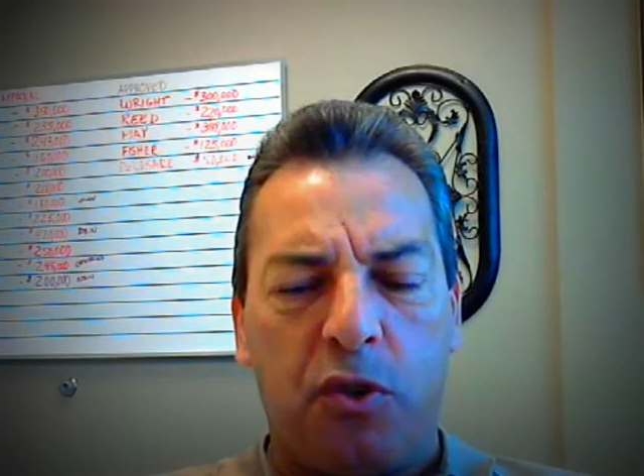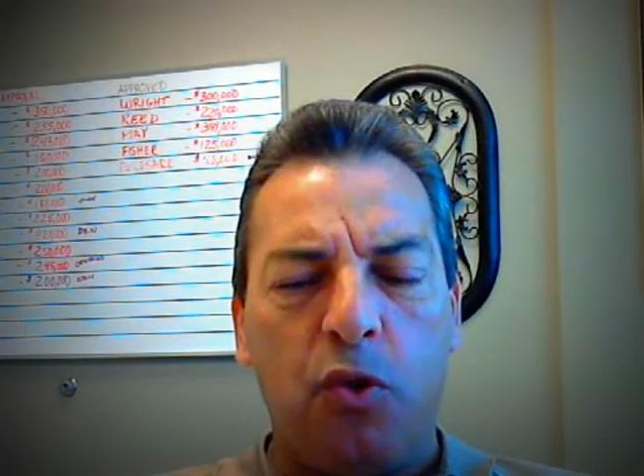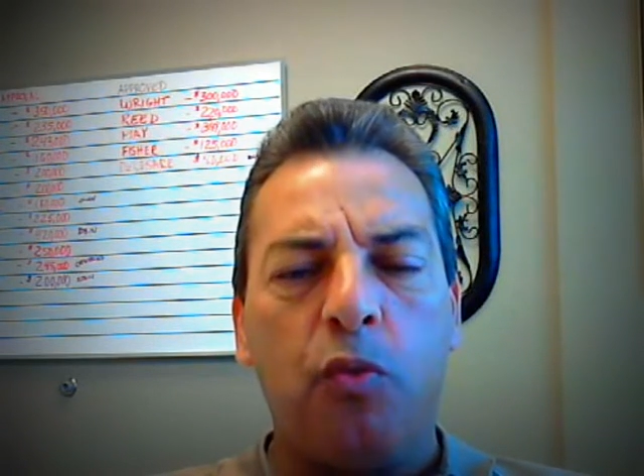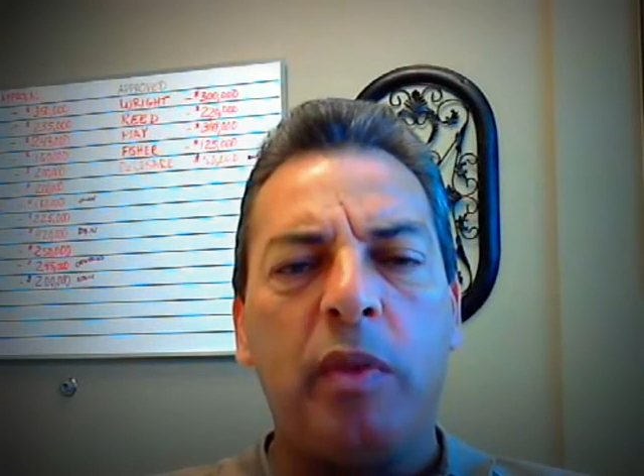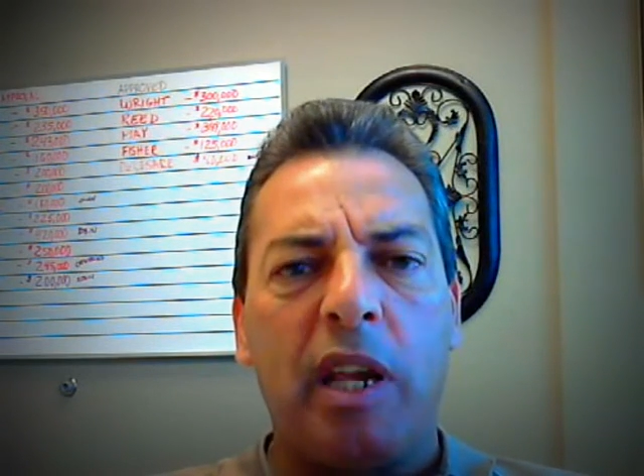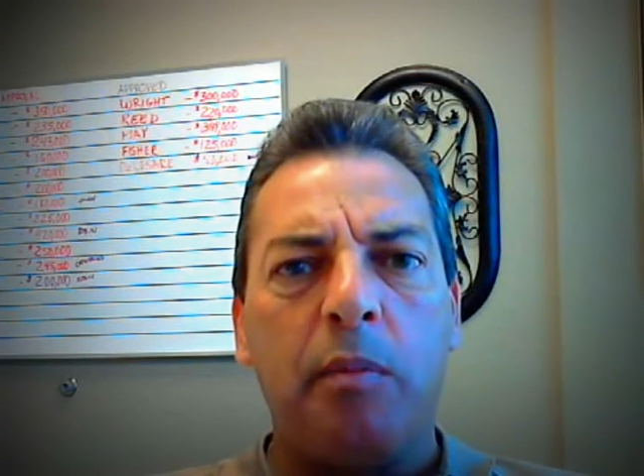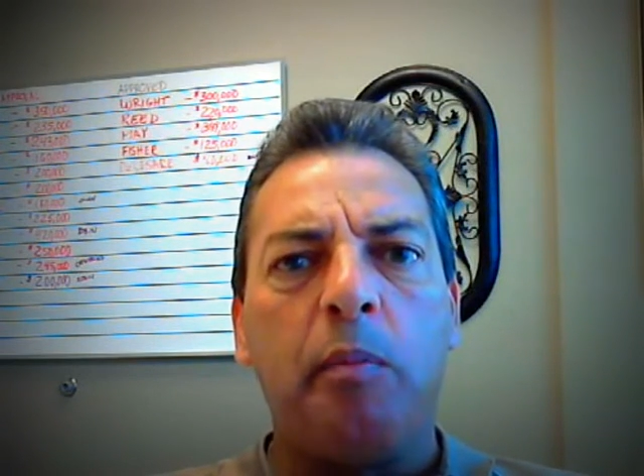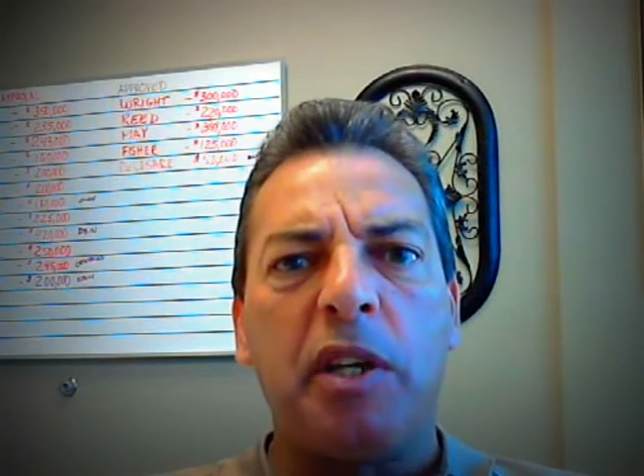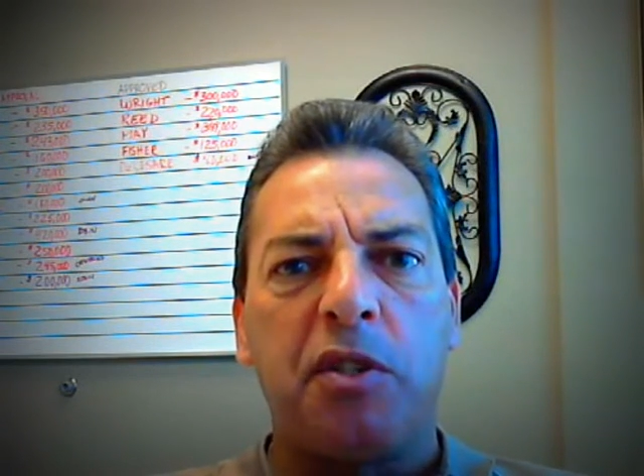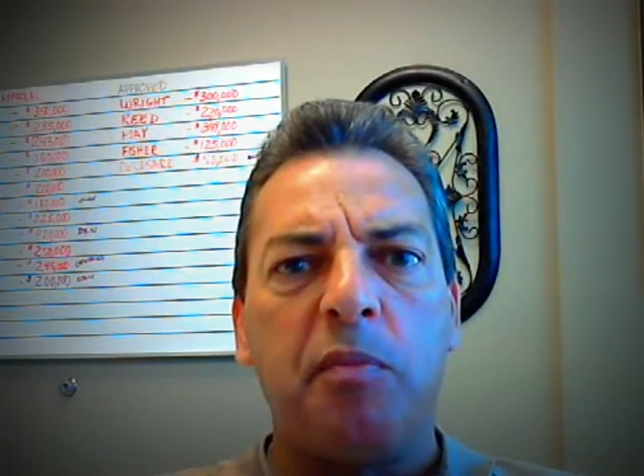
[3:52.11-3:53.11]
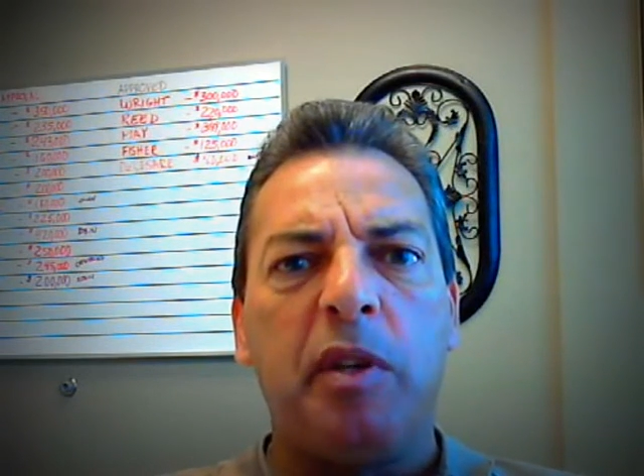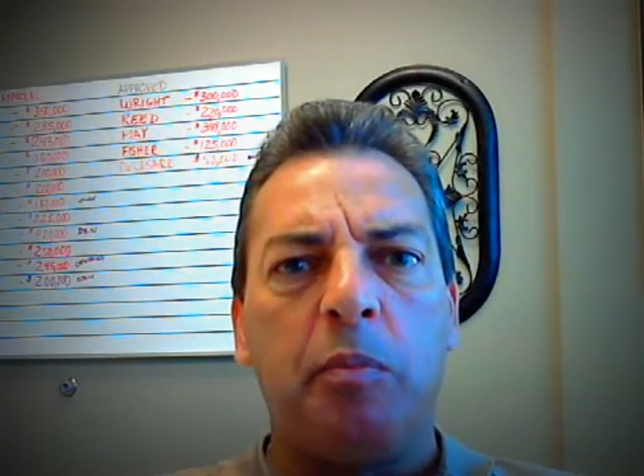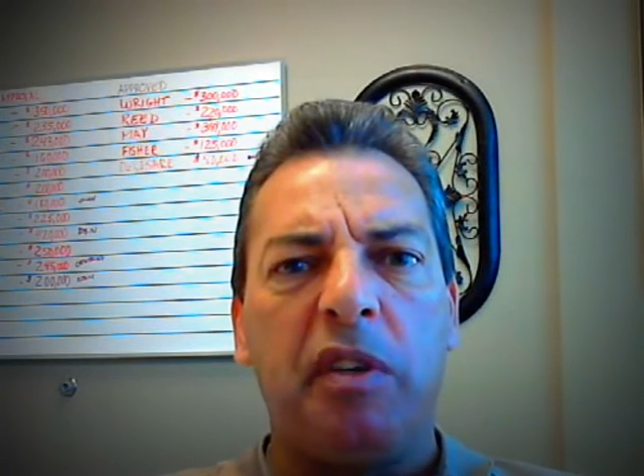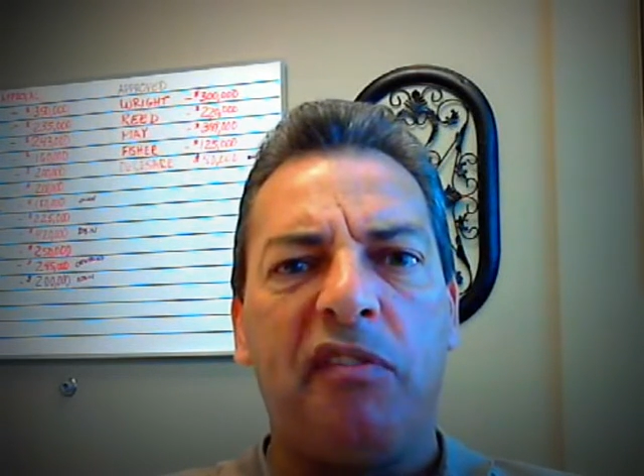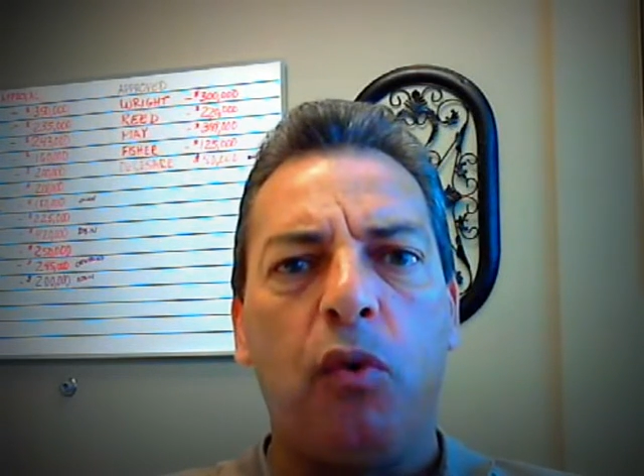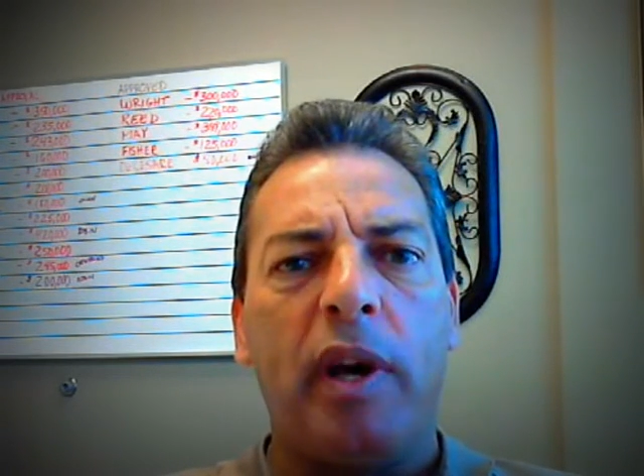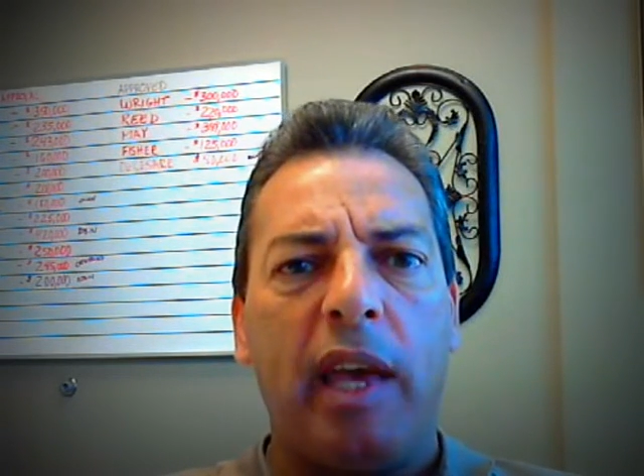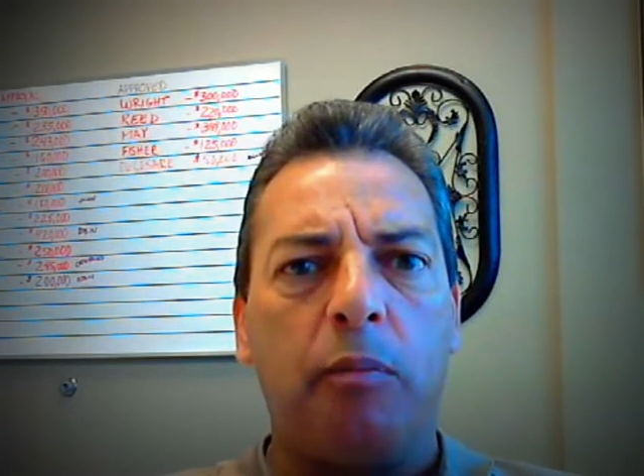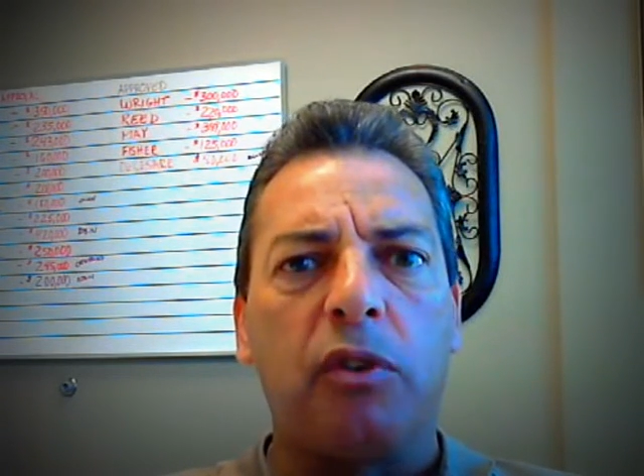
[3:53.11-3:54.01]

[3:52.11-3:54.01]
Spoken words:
assume that it must have been before